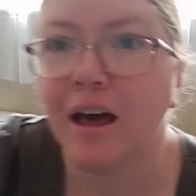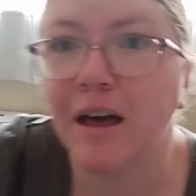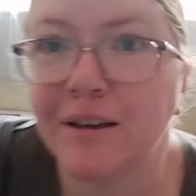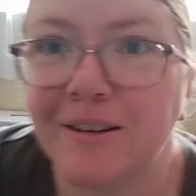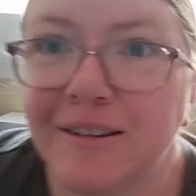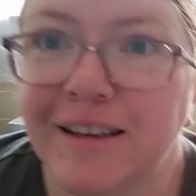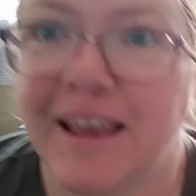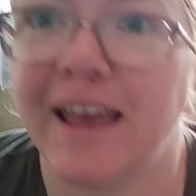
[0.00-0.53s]

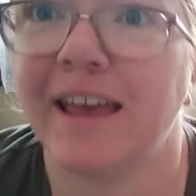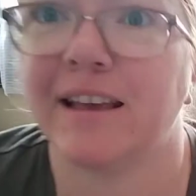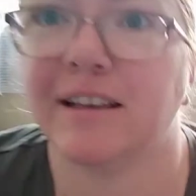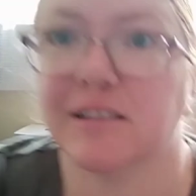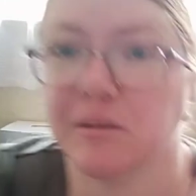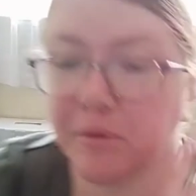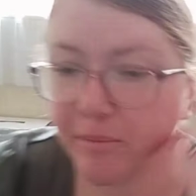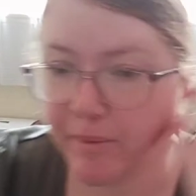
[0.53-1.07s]
Okay,
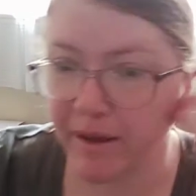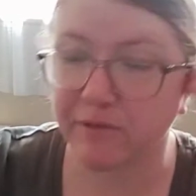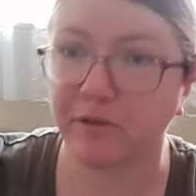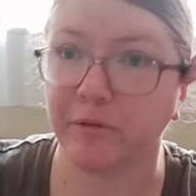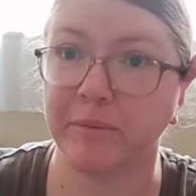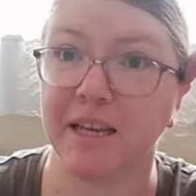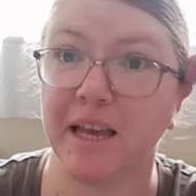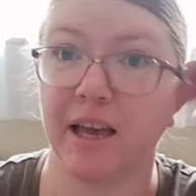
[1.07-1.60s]
so we're back
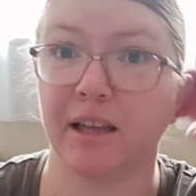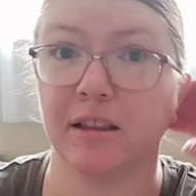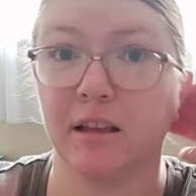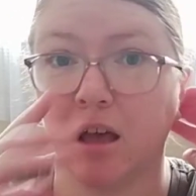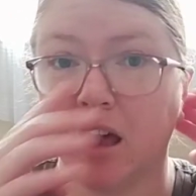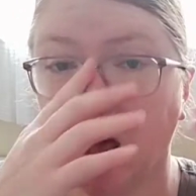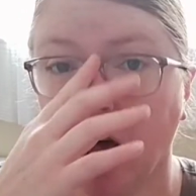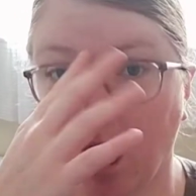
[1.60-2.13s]
from town.
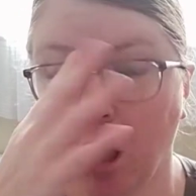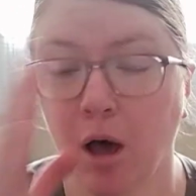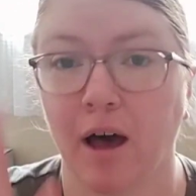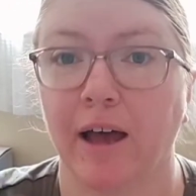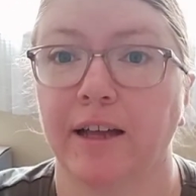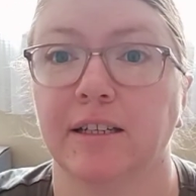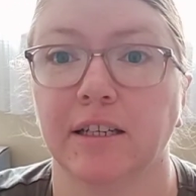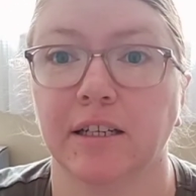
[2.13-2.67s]

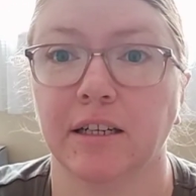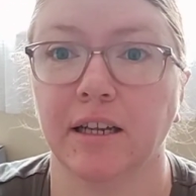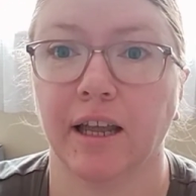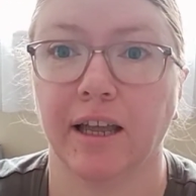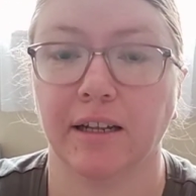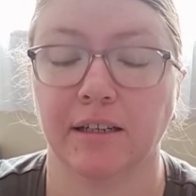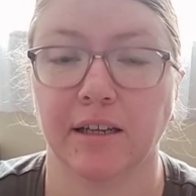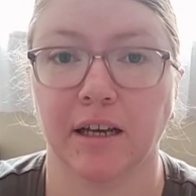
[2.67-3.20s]
I didn't
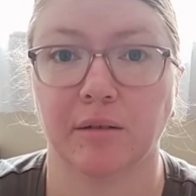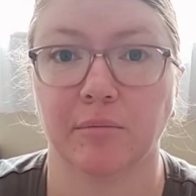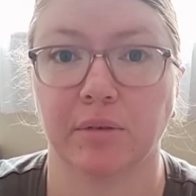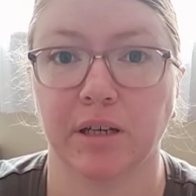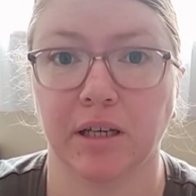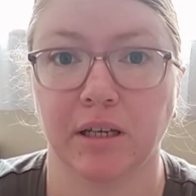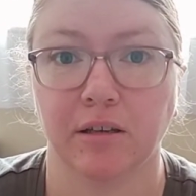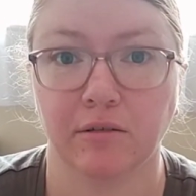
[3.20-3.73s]
end up
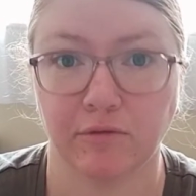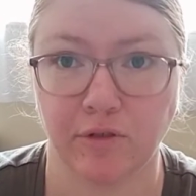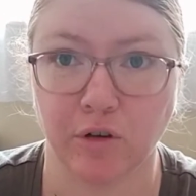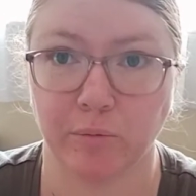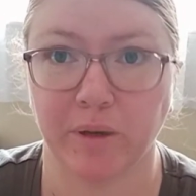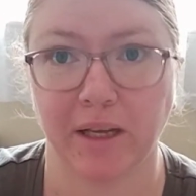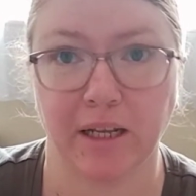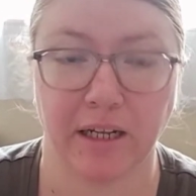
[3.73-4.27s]

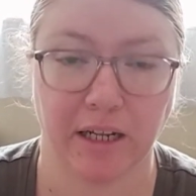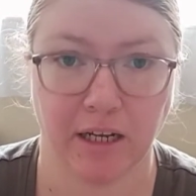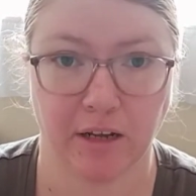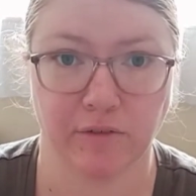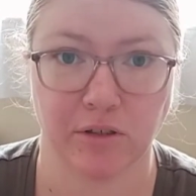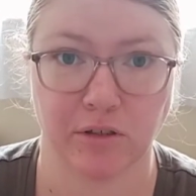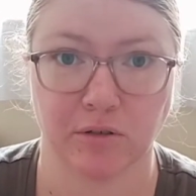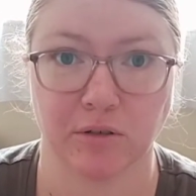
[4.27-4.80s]
filming in any of
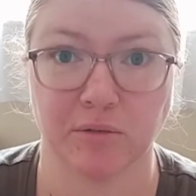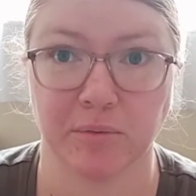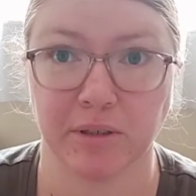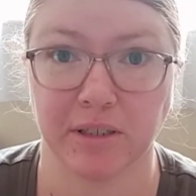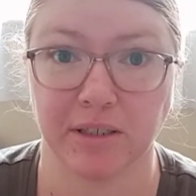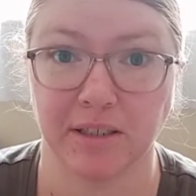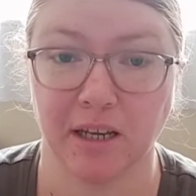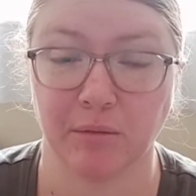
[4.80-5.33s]
the stores
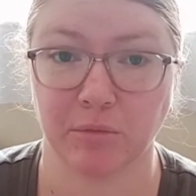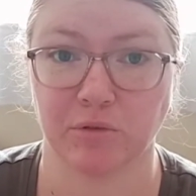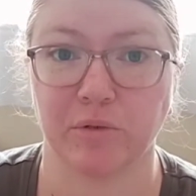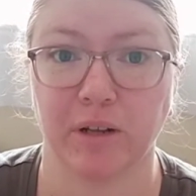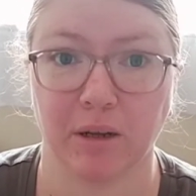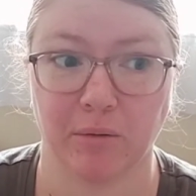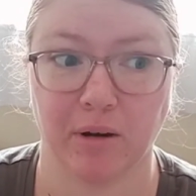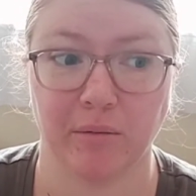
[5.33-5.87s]
because town was
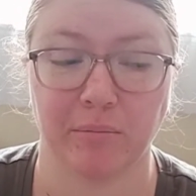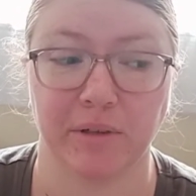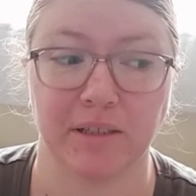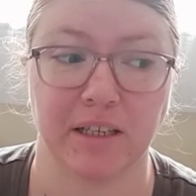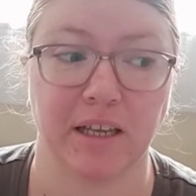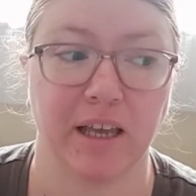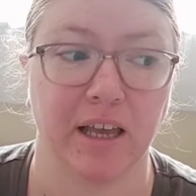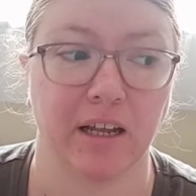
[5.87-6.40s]
really quite
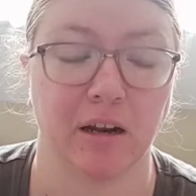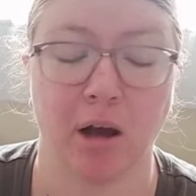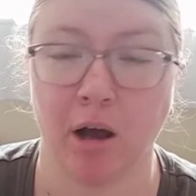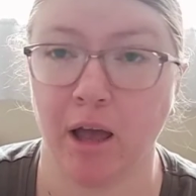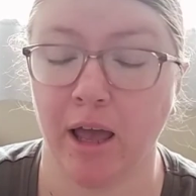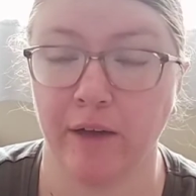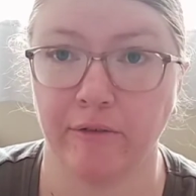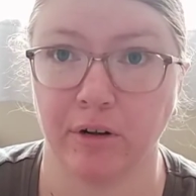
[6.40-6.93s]
busy, and I
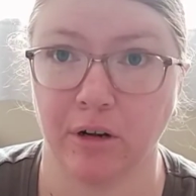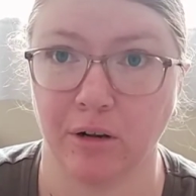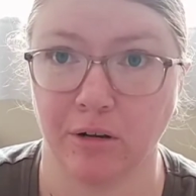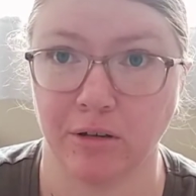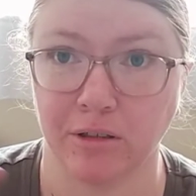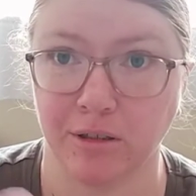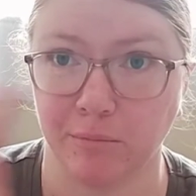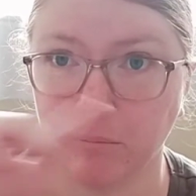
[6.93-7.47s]
haven't
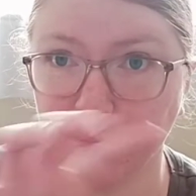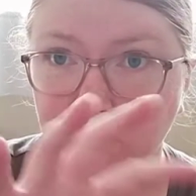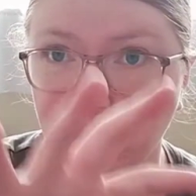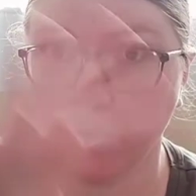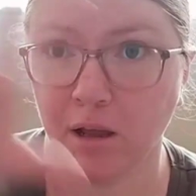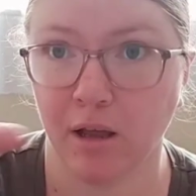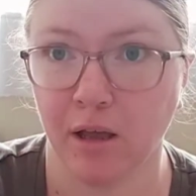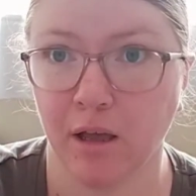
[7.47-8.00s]
learned to
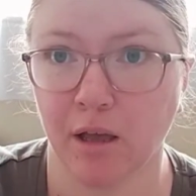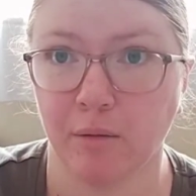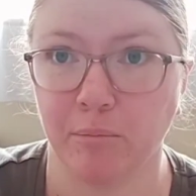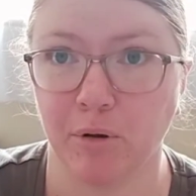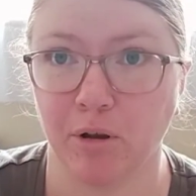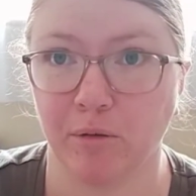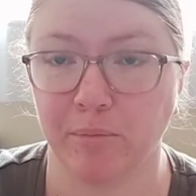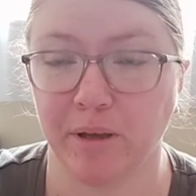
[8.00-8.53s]

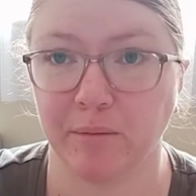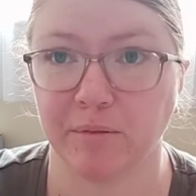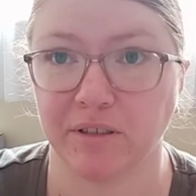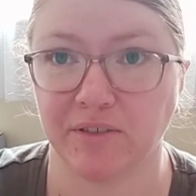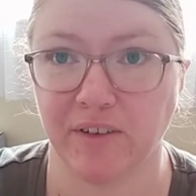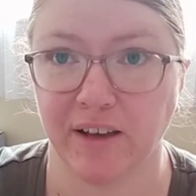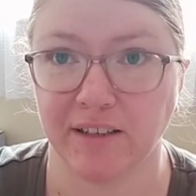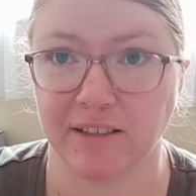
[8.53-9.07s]
blur people's
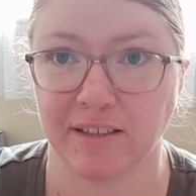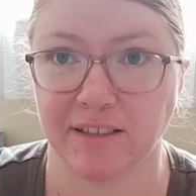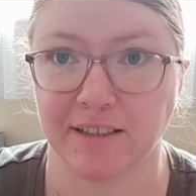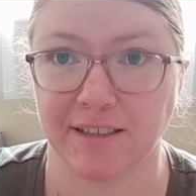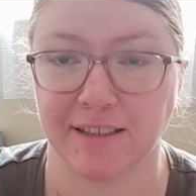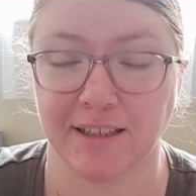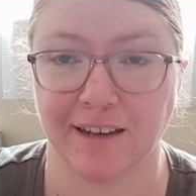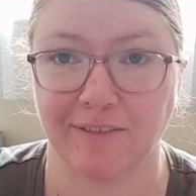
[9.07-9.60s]
faces and
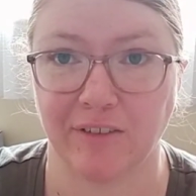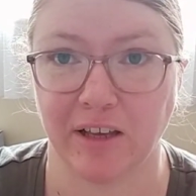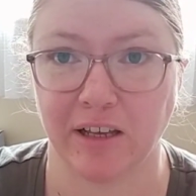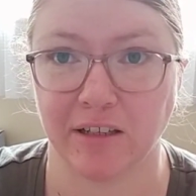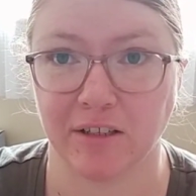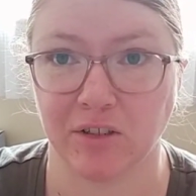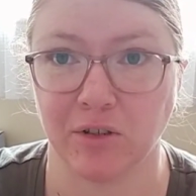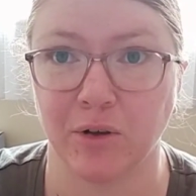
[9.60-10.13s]
stuff
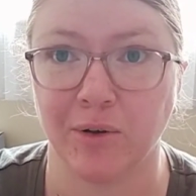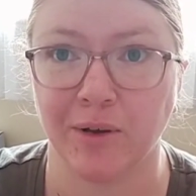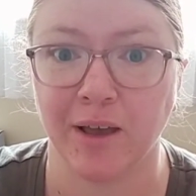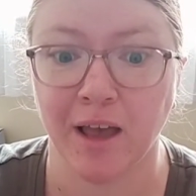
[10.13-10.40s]
yet, so